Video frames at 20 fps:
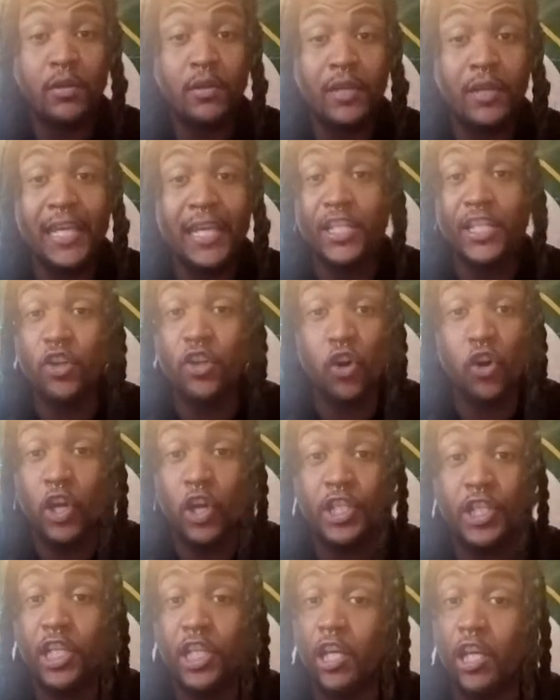is
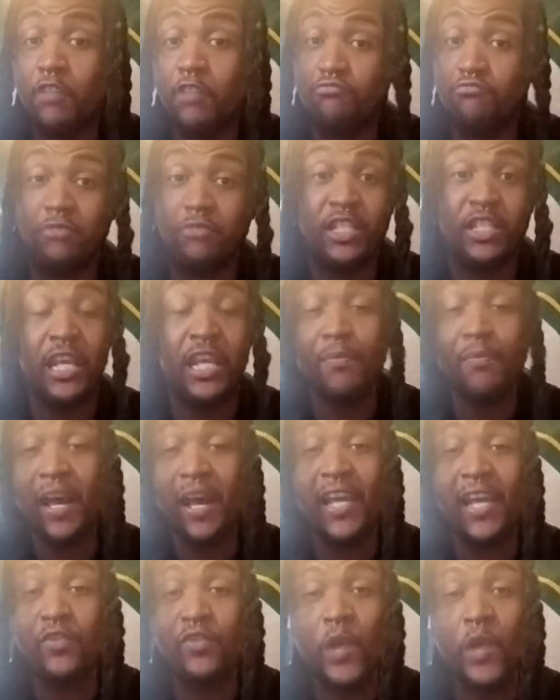going to stick
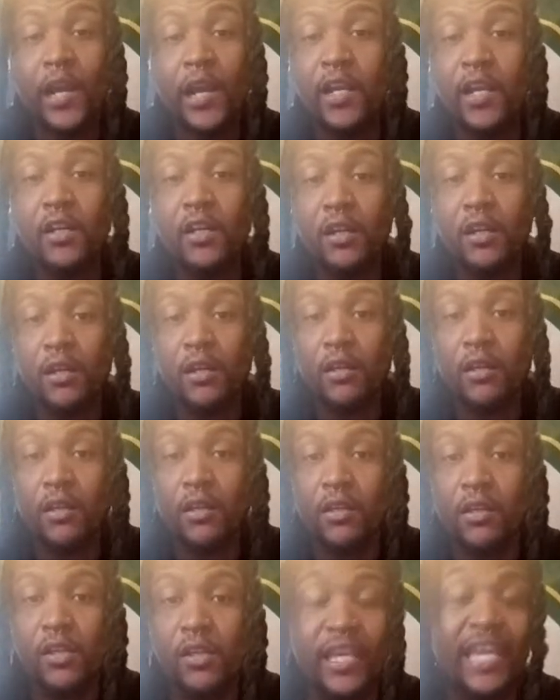by his word,
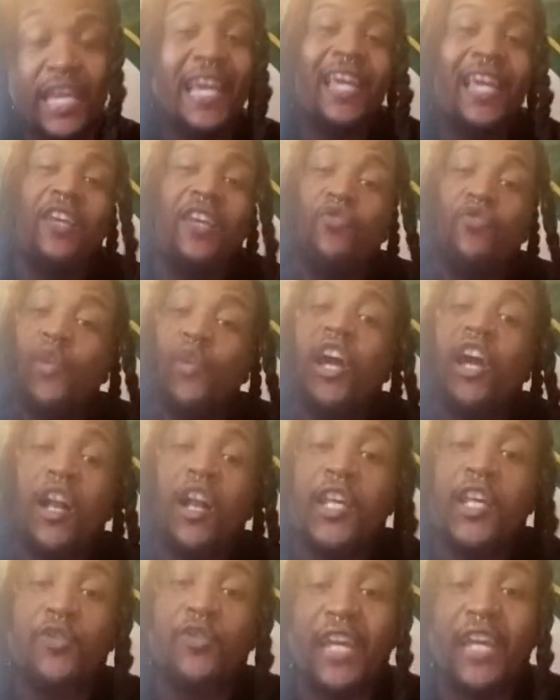and we
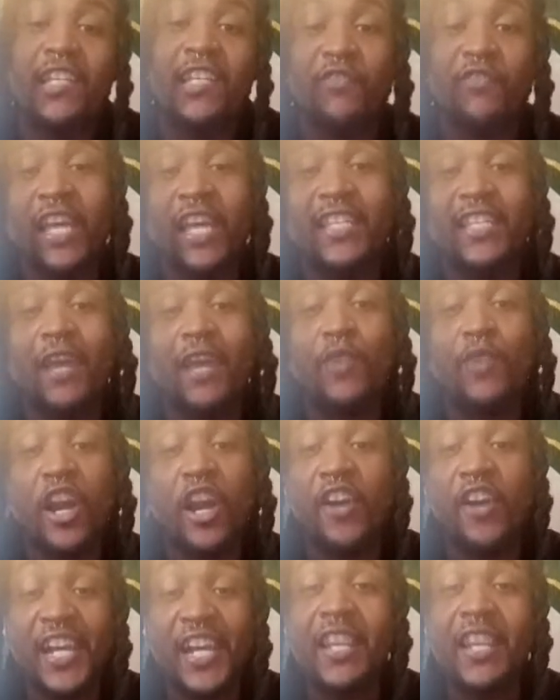all agree as fans that we
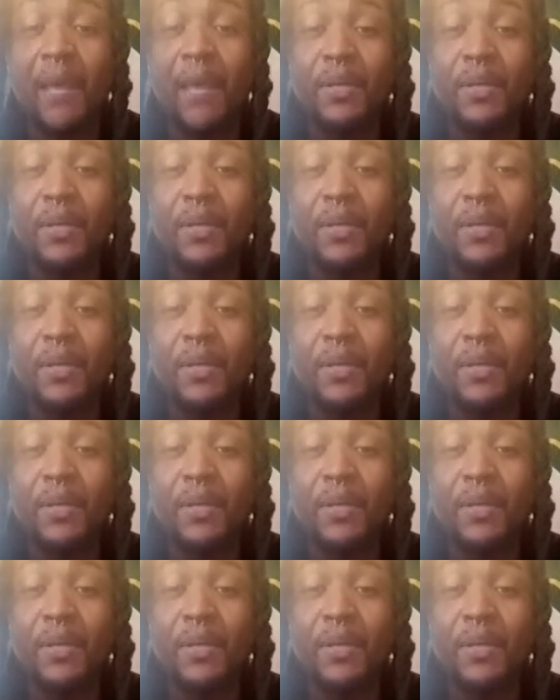are in that